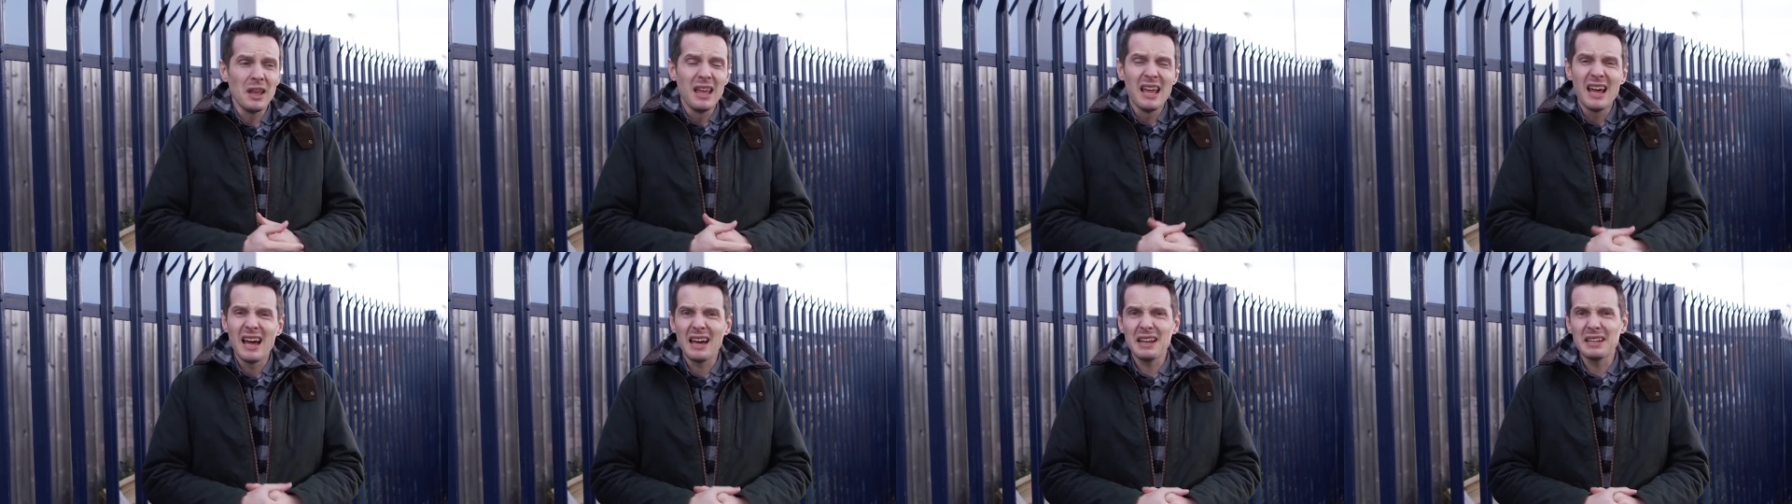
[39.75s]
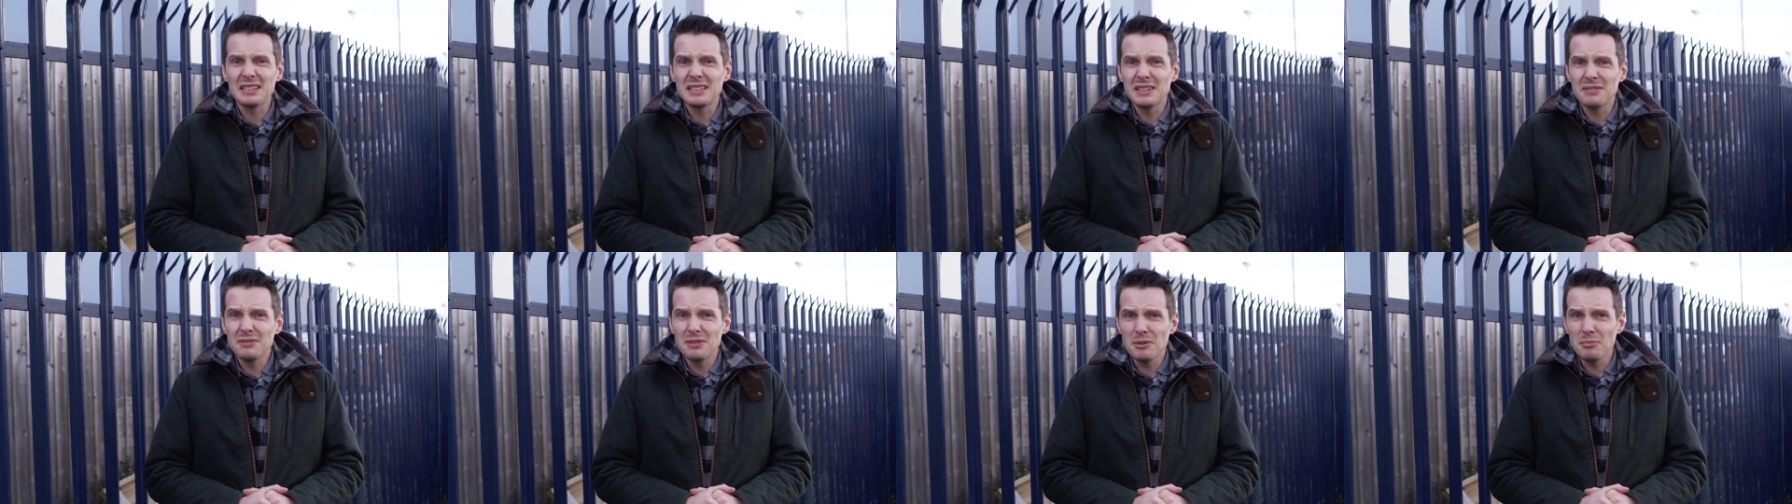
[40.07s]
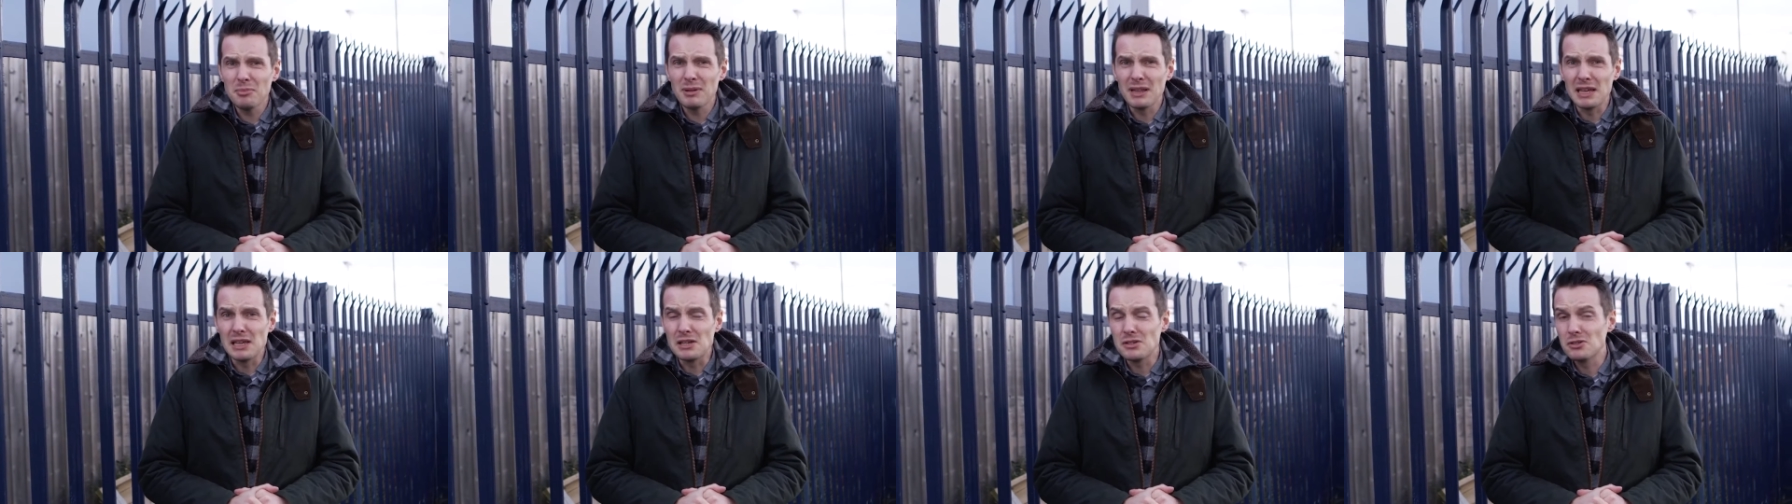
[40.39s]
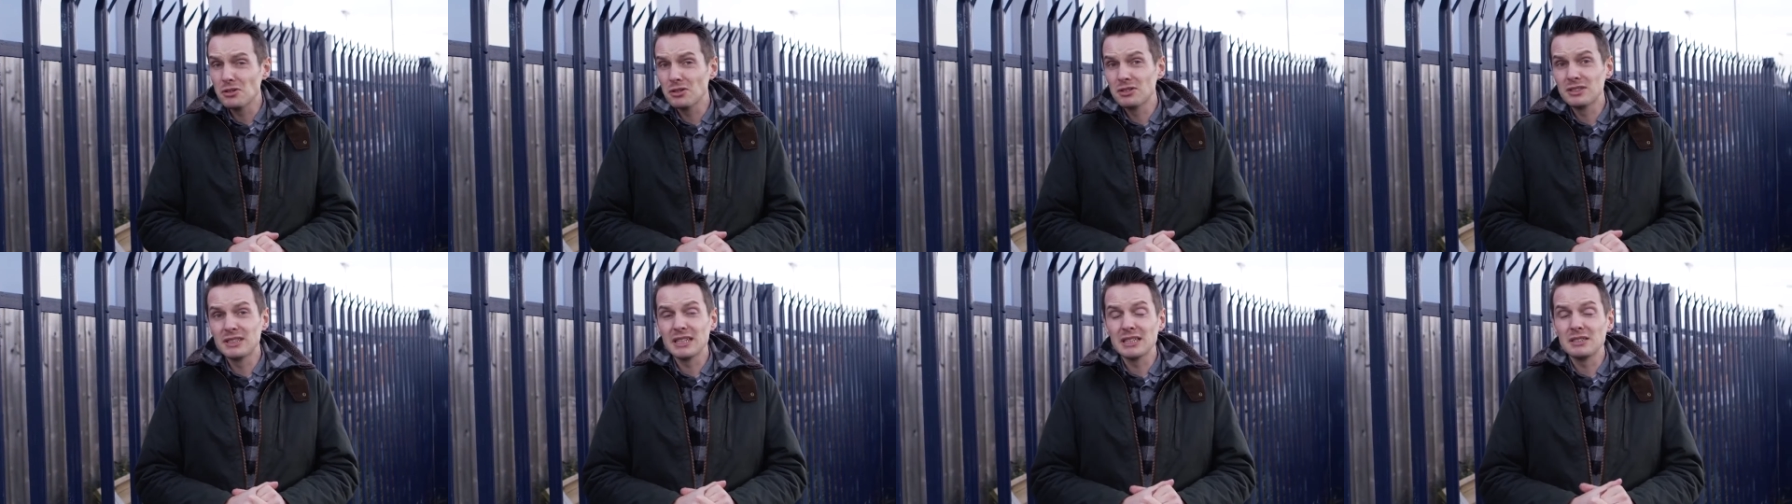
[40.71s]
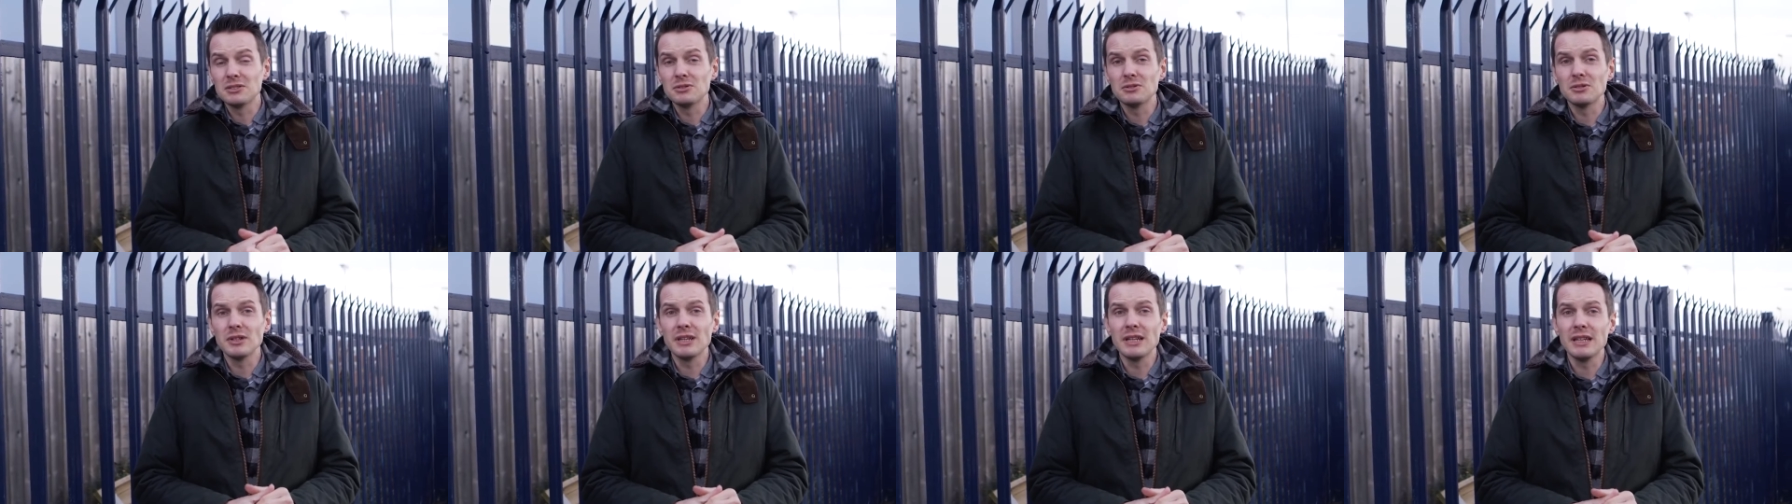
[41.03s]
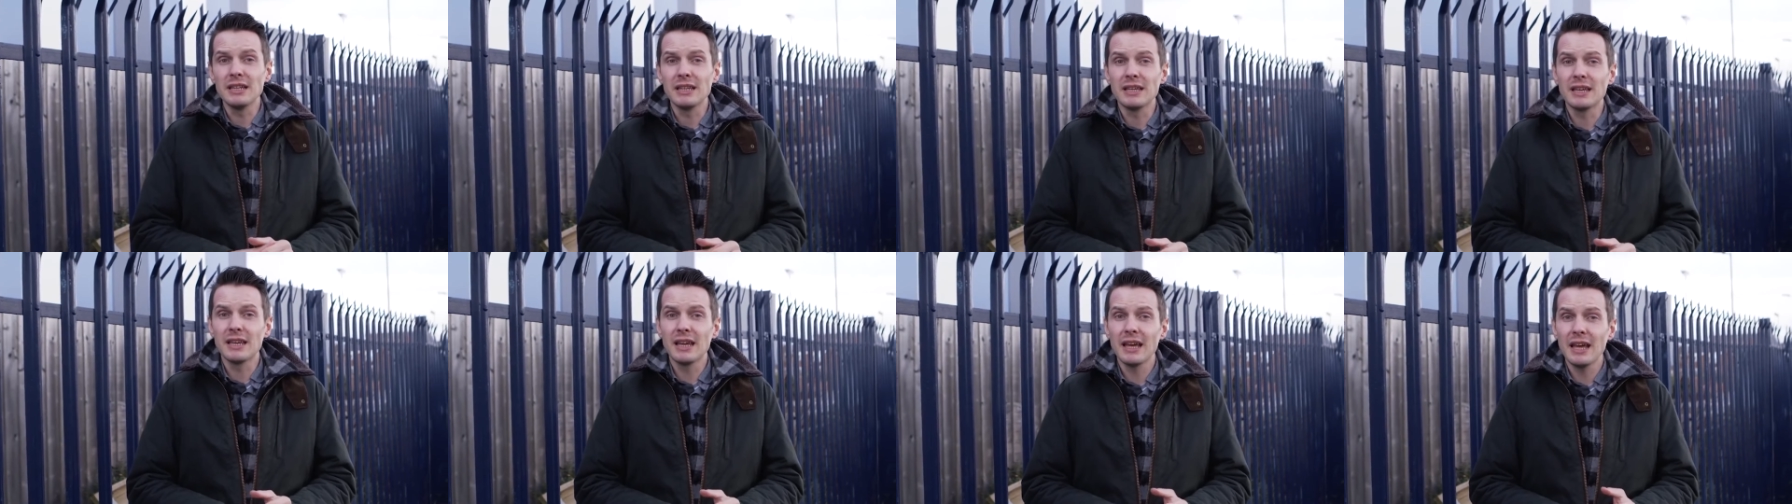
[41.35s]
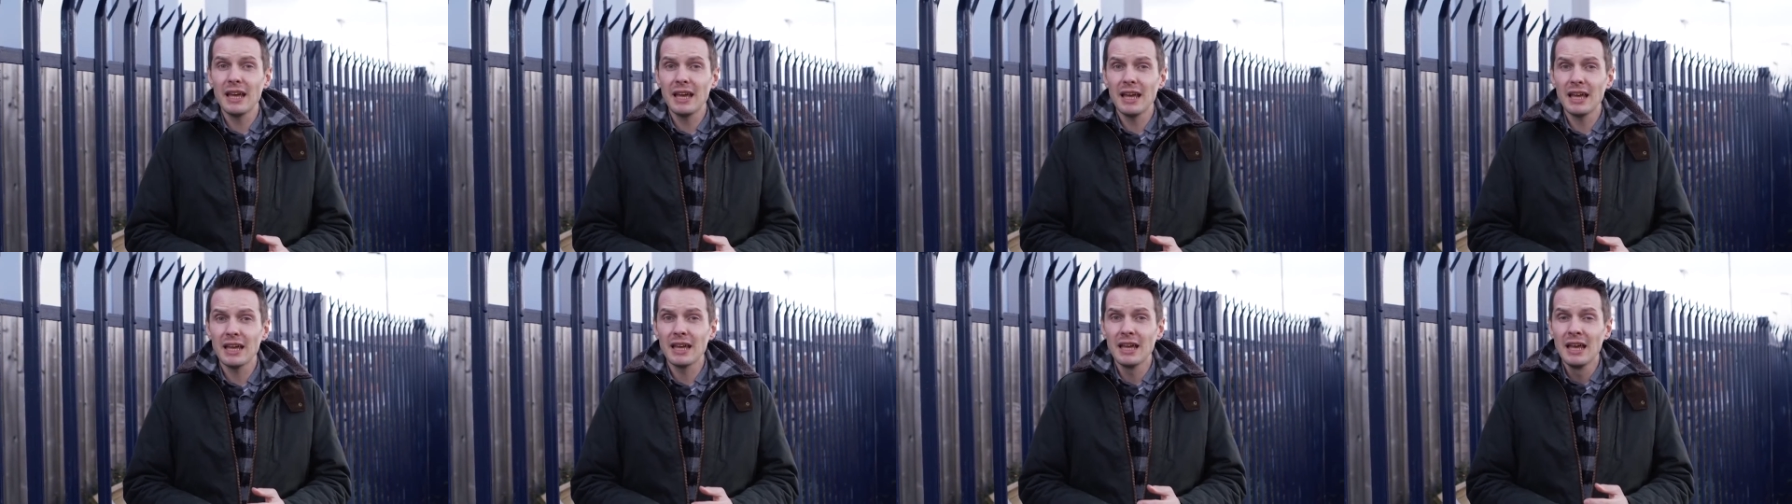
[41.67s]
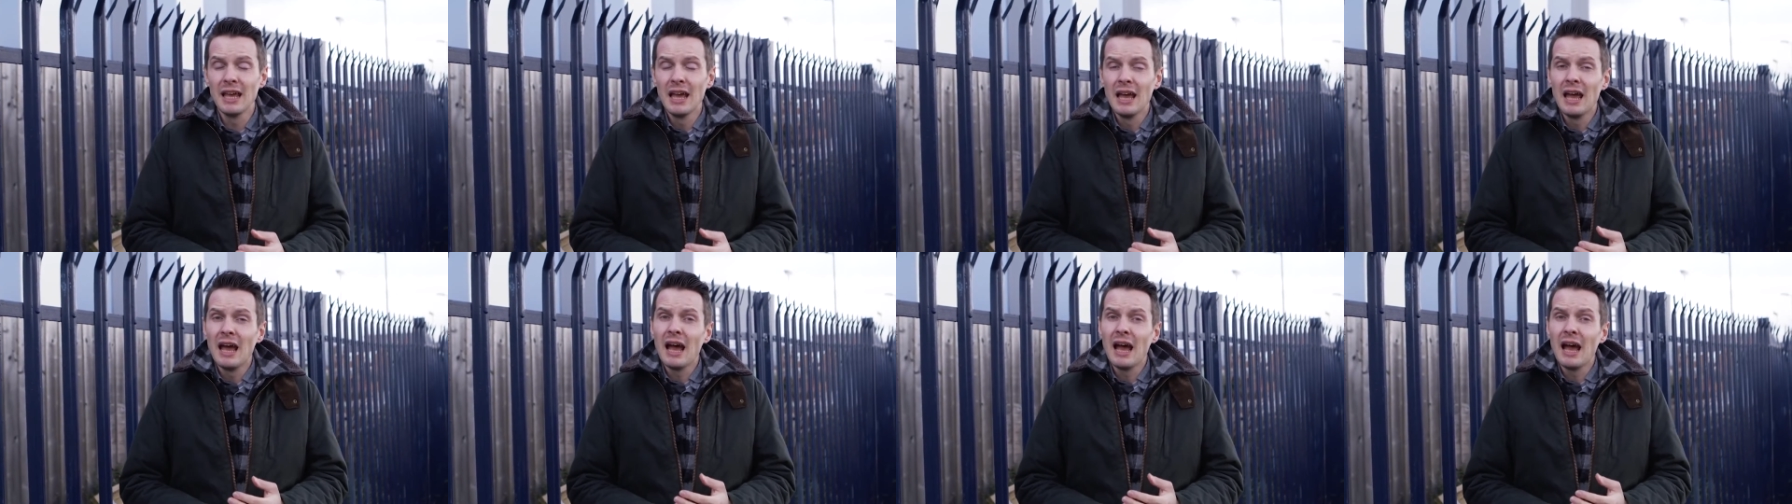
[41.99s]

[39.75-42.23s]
and as if the police just didn't really care.